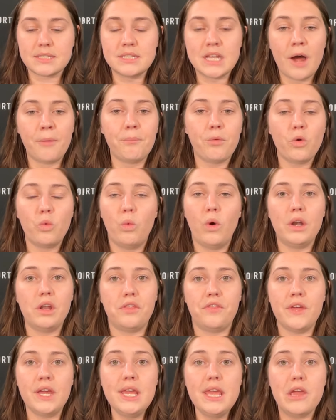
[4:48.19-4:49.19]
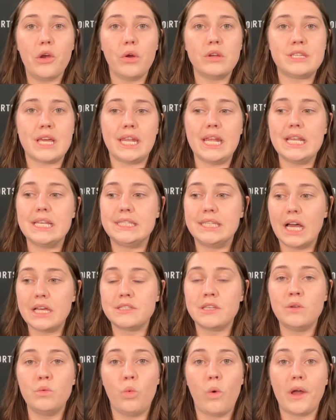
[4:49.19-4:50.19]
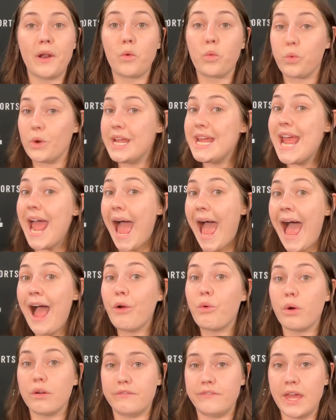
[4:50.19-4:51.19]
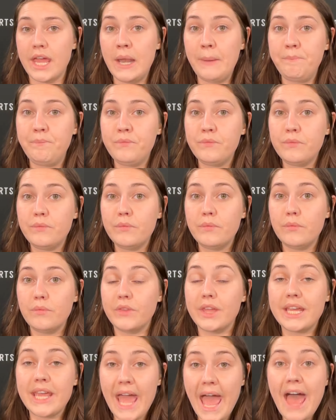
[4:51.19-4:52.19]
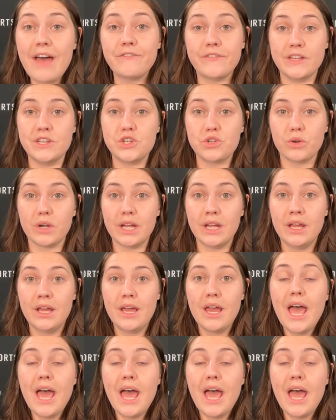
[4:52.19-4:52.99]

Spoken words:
number one thing here is that he doesn't want to re-aggravate the calf injury.